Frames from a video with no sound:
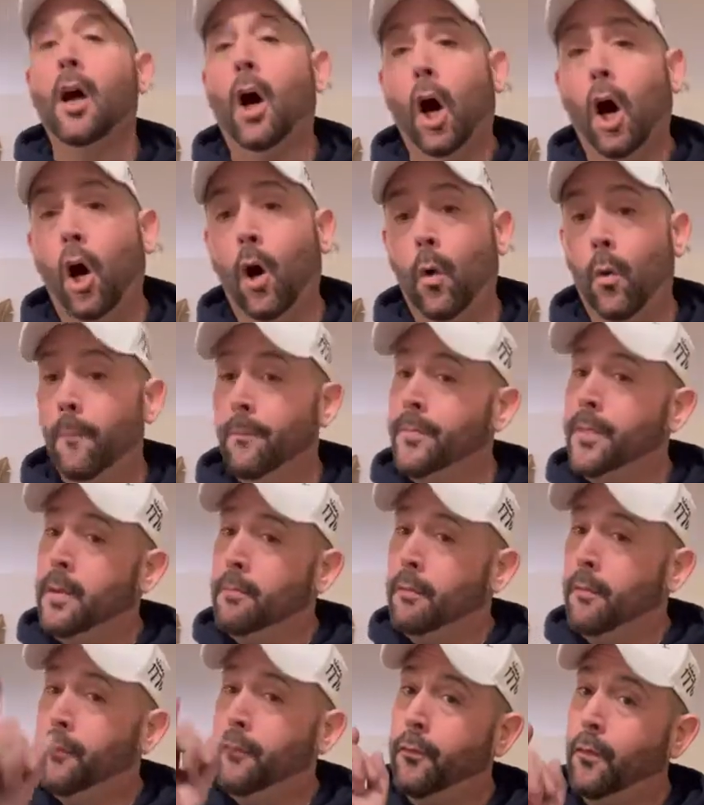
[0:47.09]
Oh,
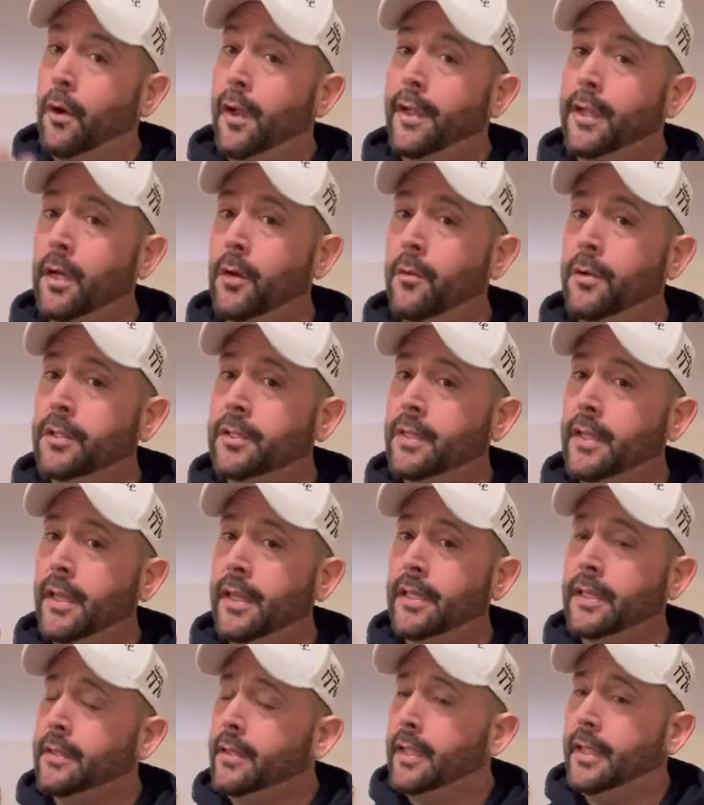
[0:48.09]
before I go into
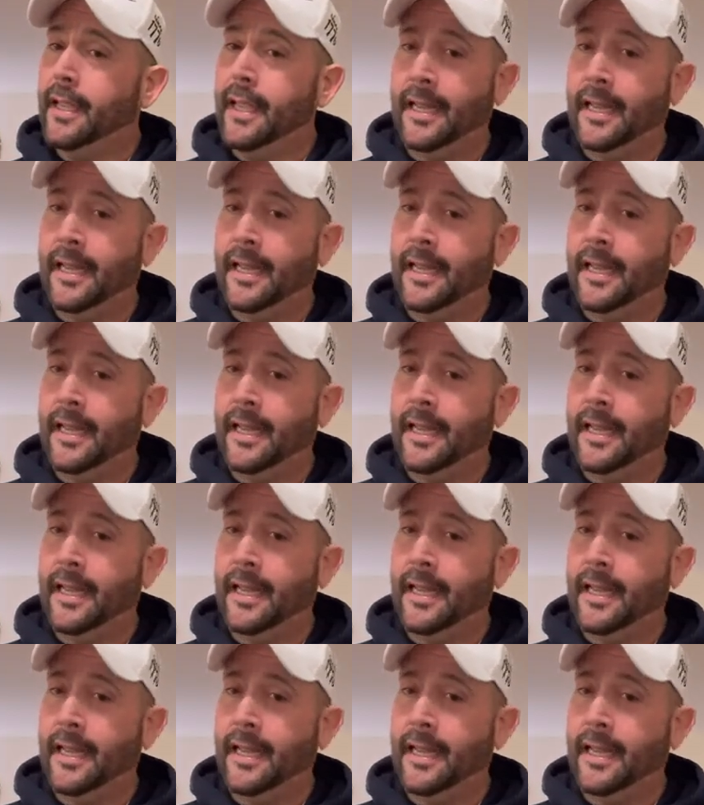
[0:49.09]
anything,